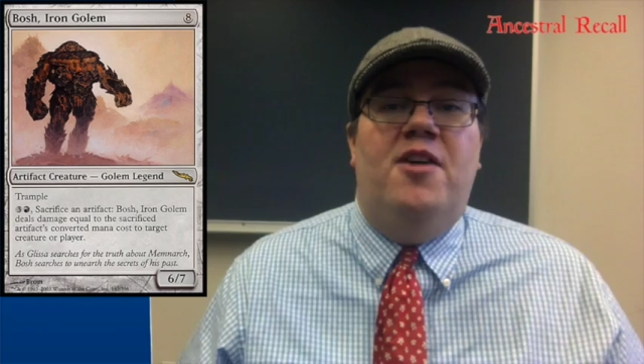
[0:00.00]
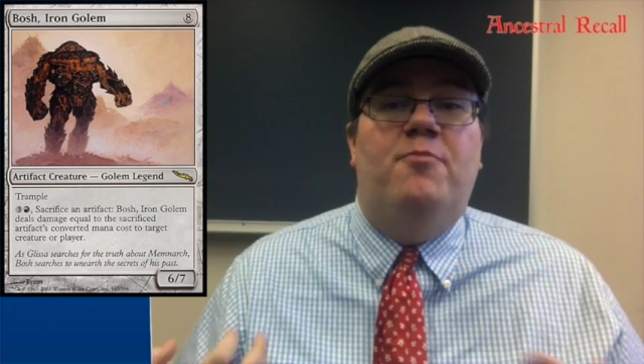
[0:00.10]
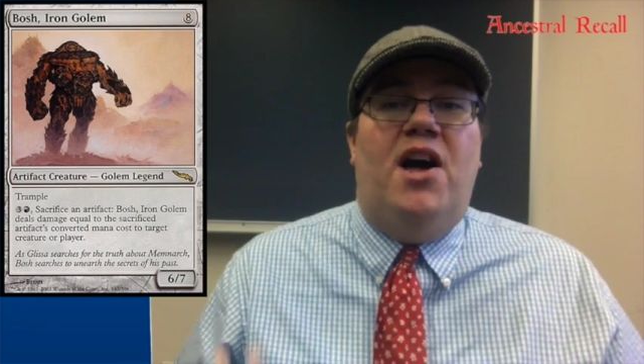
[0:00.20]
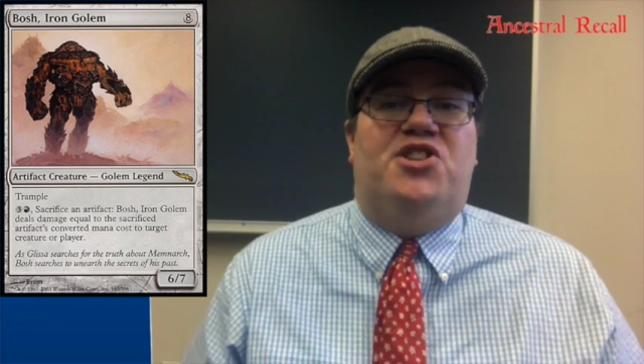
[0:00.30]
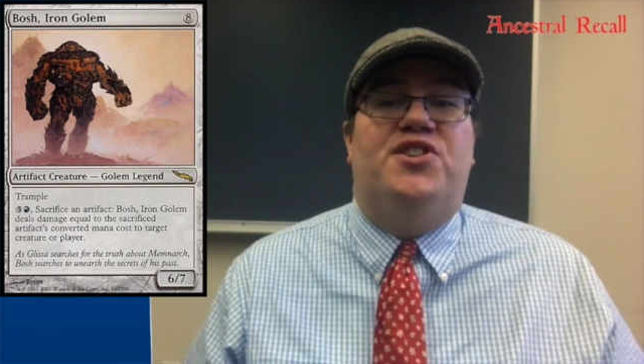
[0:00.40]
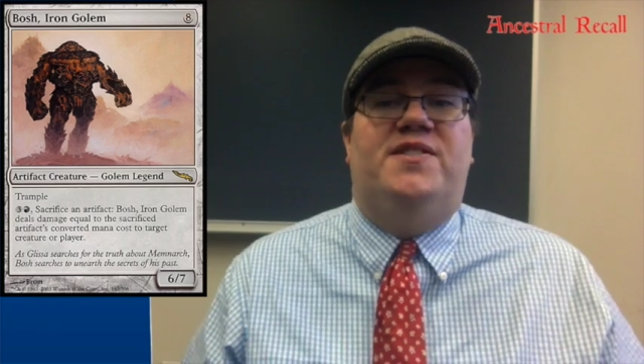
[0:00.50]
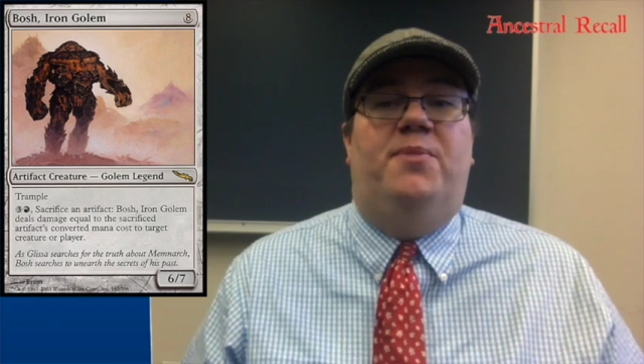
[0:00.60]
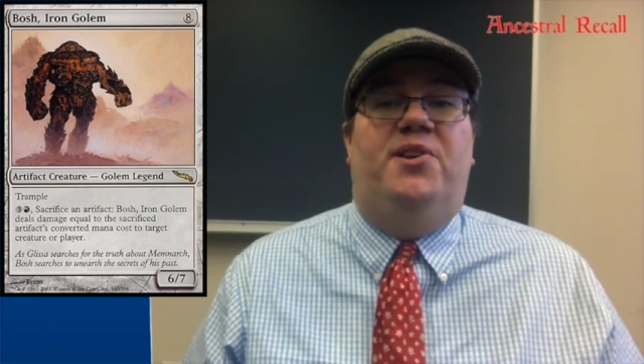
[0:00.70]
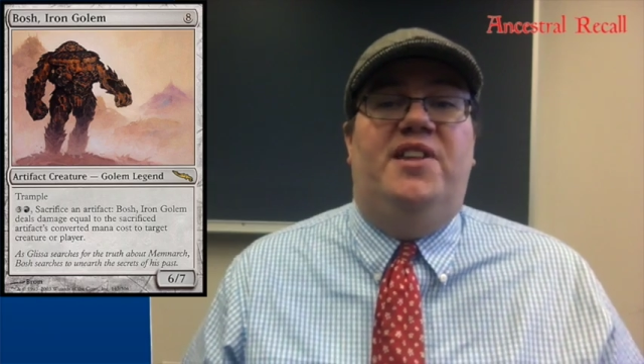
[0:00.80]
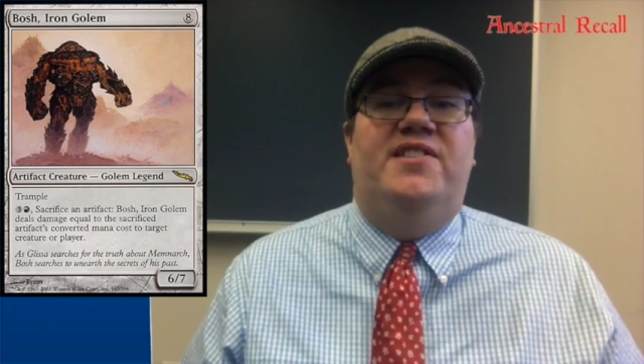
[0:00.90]
Bosch's
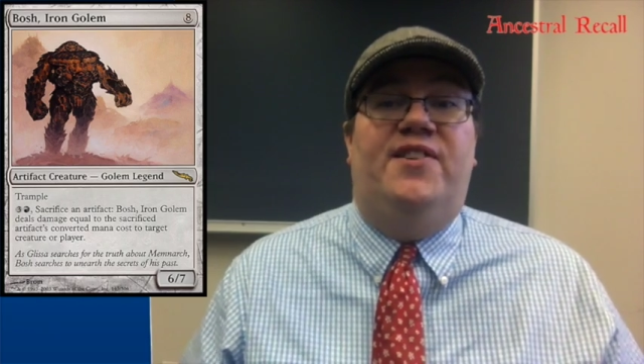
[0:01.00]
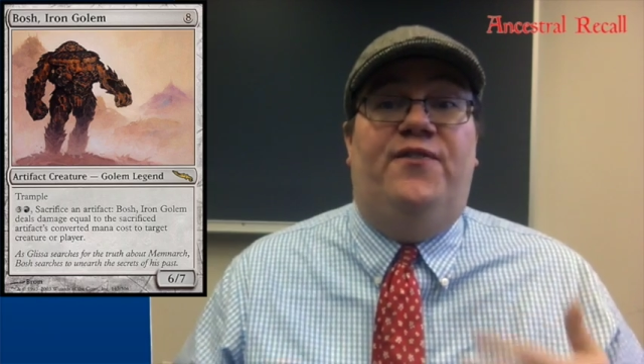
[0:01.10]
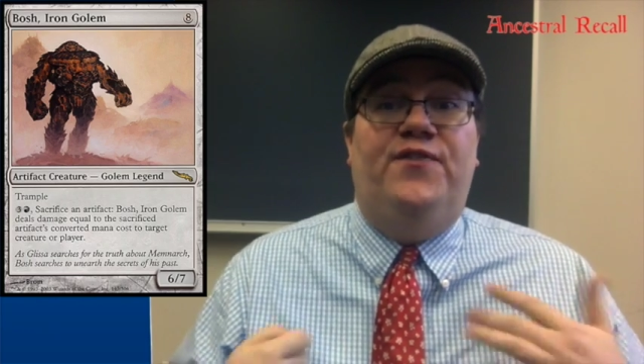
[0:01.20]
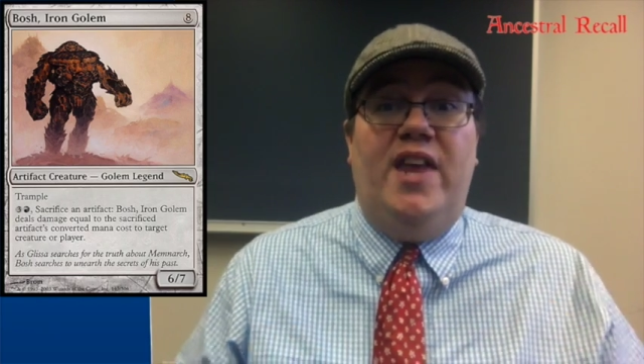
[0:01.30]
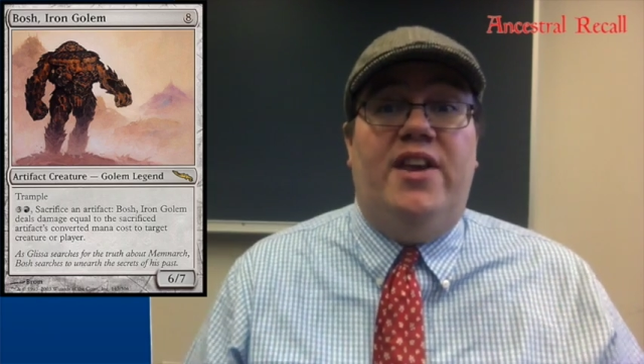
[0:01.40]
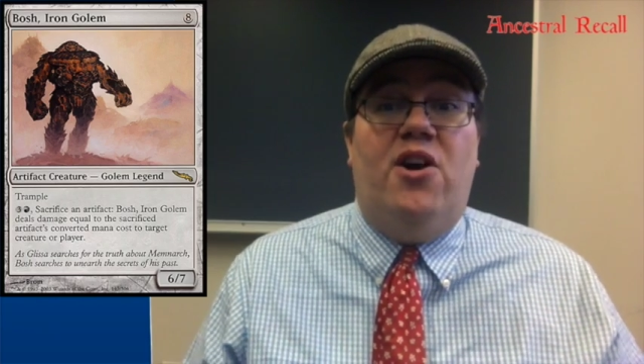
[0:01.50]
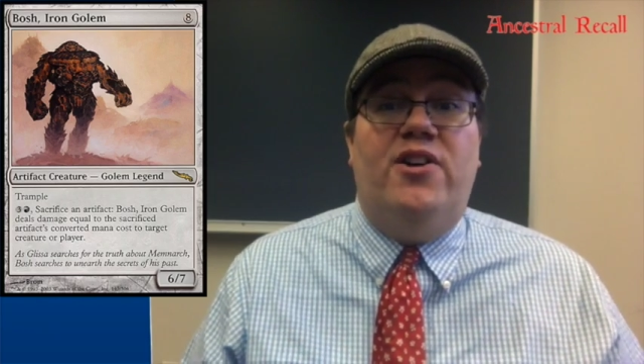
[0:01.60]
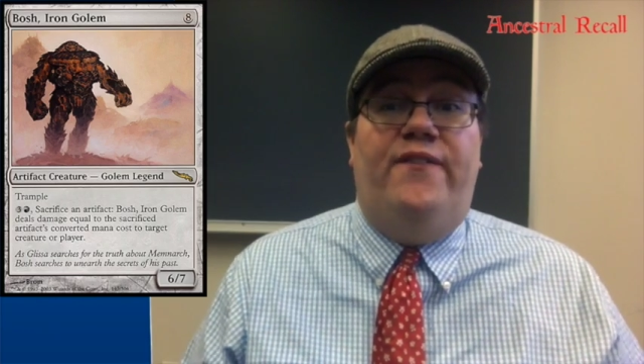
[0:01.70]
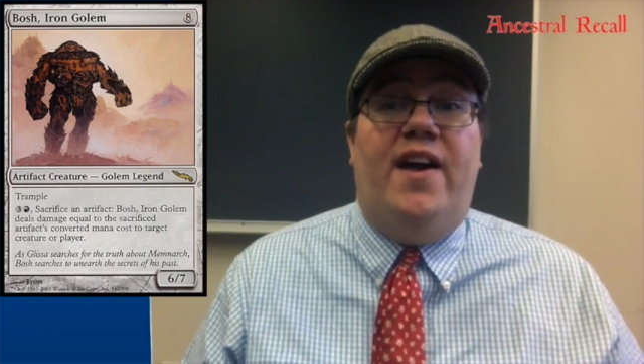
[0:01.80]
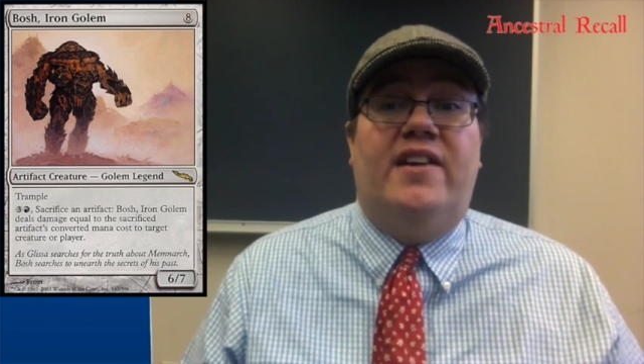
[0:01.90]
ability to fling
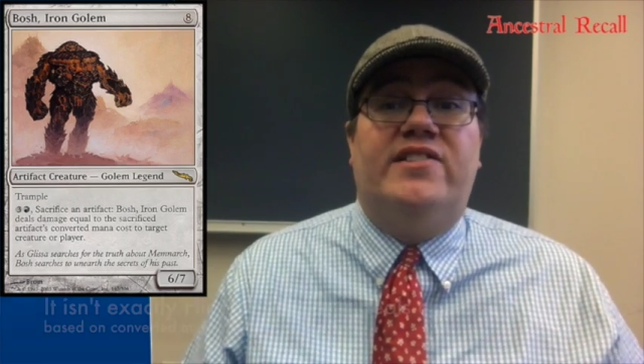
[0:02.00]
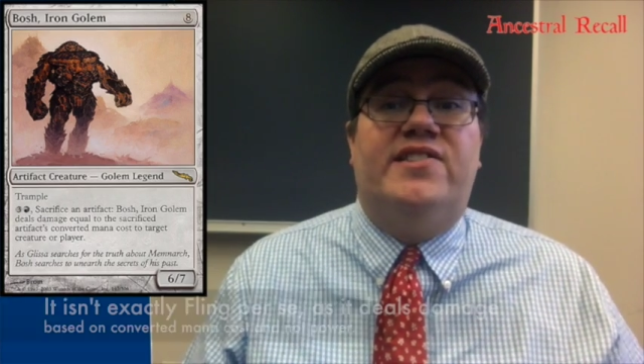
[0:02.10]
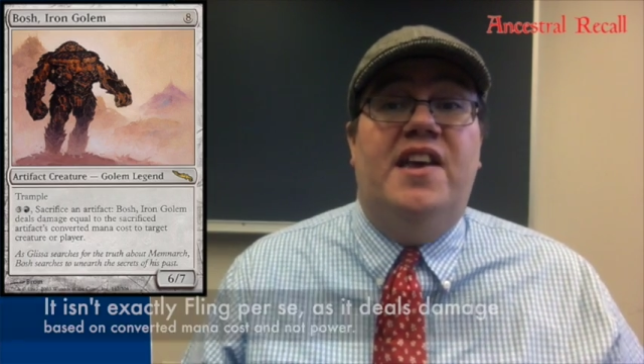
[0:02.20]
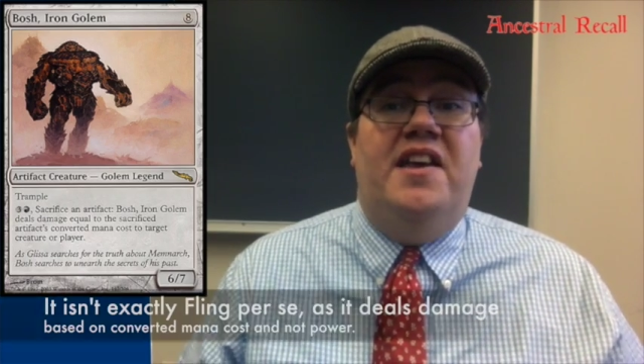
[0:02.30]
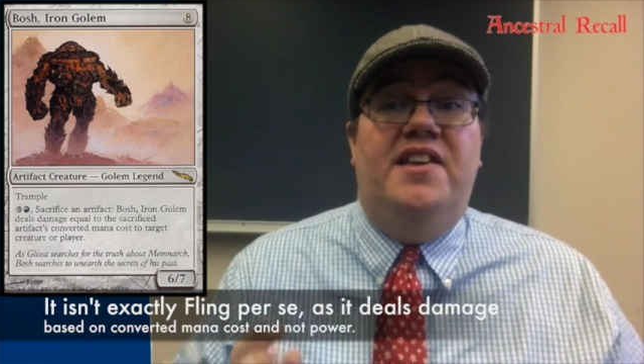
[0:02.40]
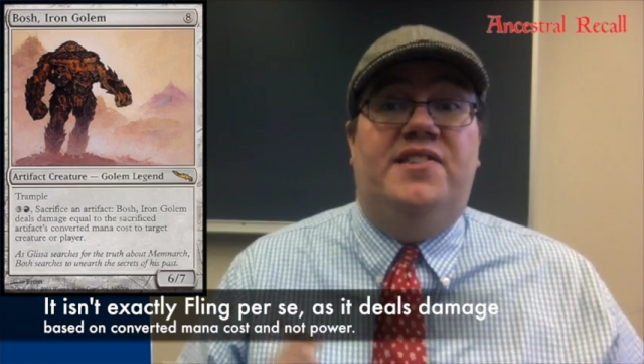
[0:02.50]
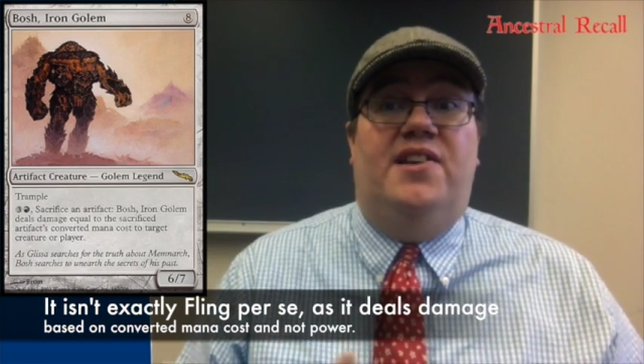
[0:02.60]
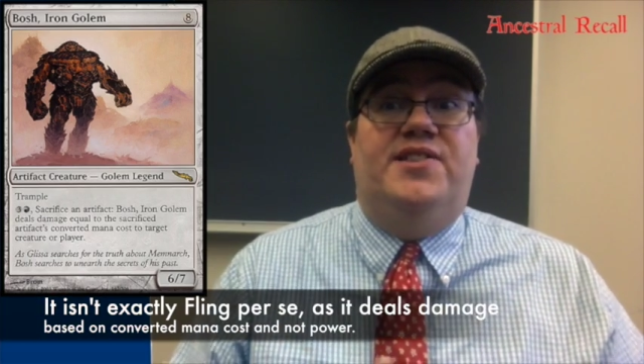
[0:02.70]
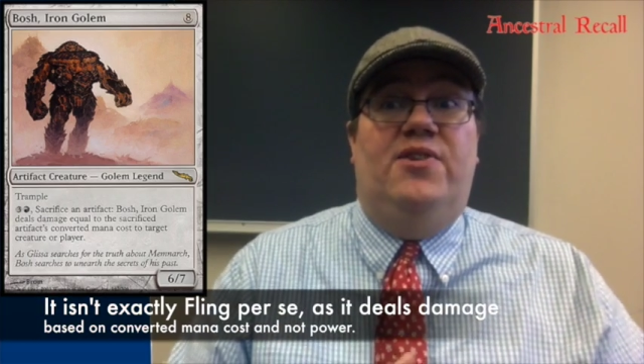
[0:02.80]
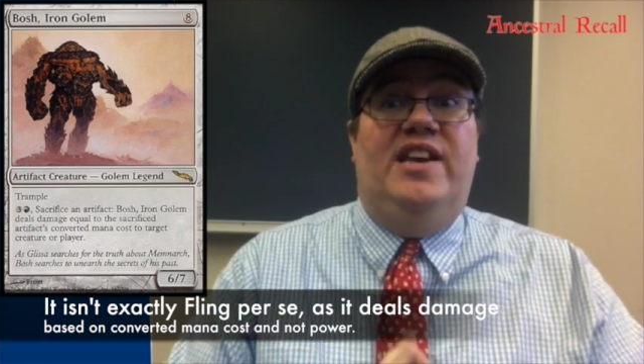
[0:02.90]
artifacts is
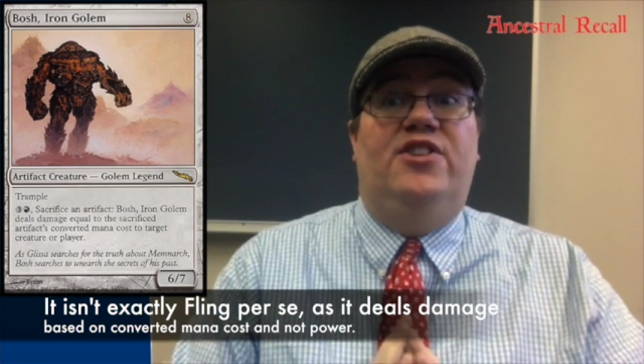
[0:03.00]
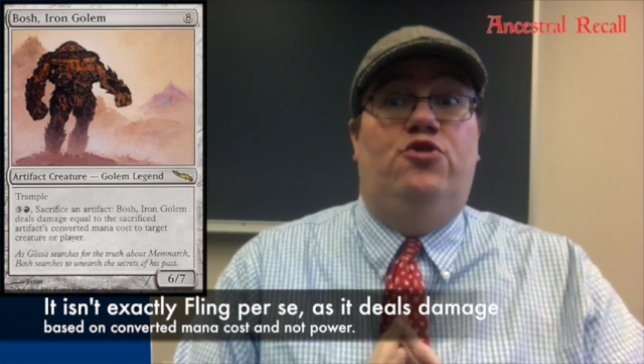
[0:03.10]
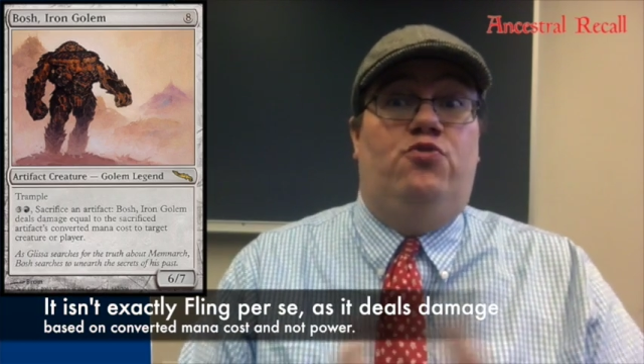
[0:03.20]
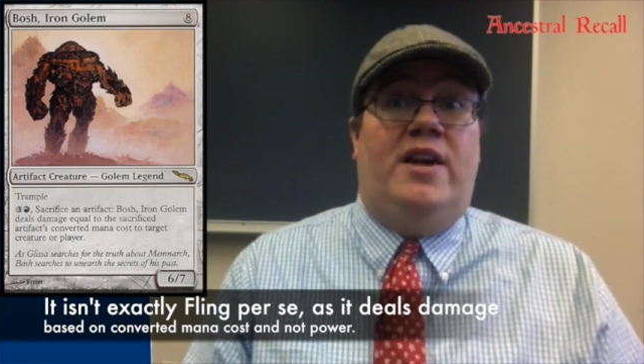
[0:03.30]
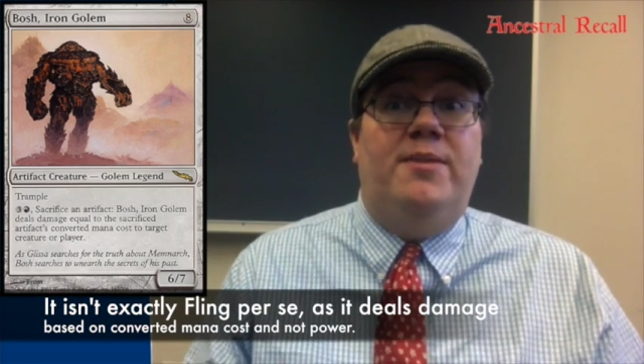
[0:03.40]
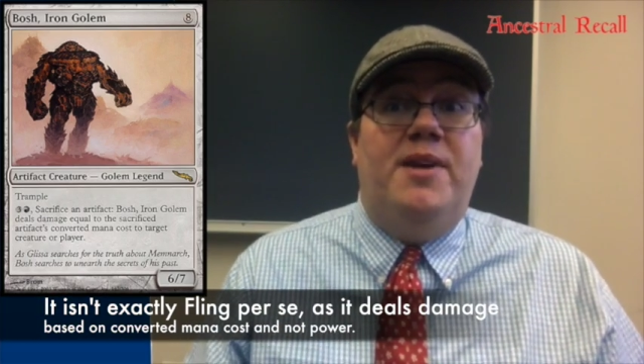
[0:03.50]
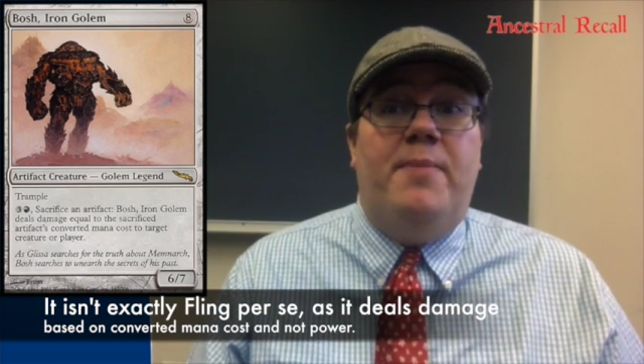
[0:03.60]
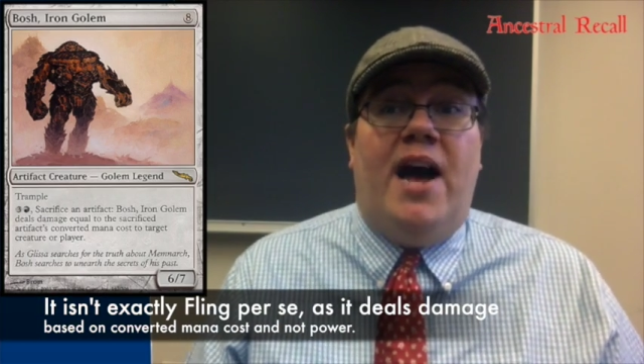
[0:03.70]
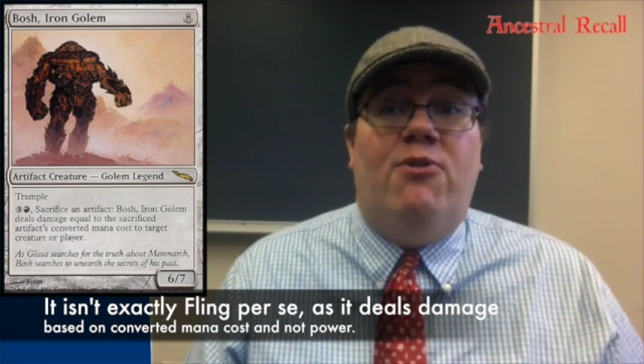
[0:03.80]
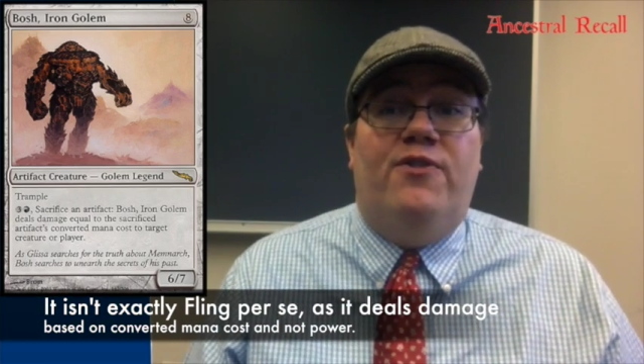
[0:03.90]
also incredibly
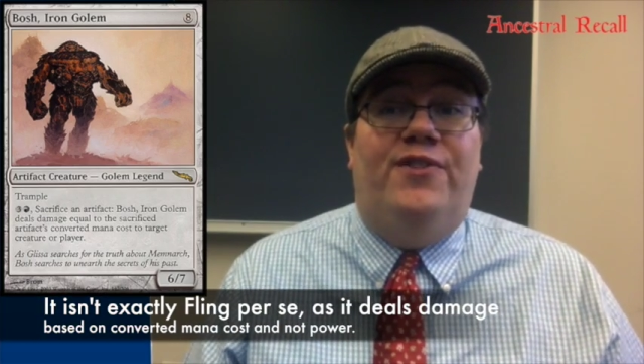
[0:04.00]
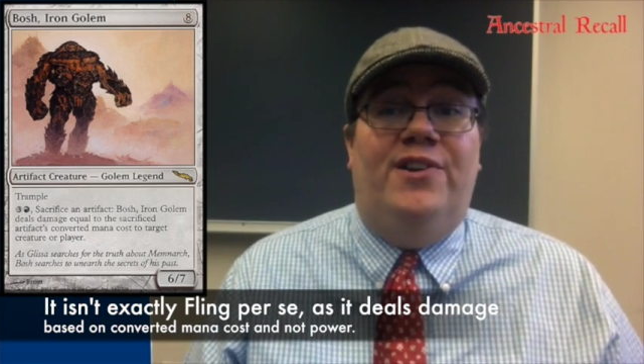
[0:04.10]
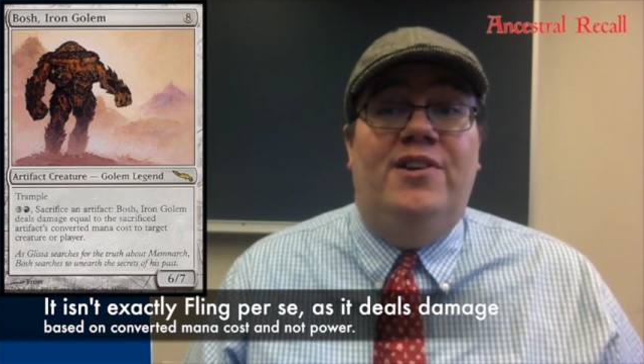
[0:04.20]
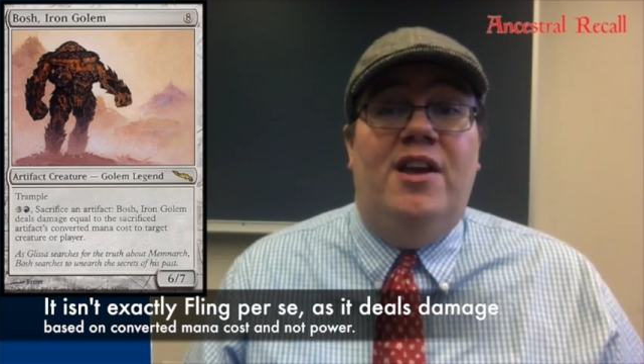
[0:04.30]
powerful,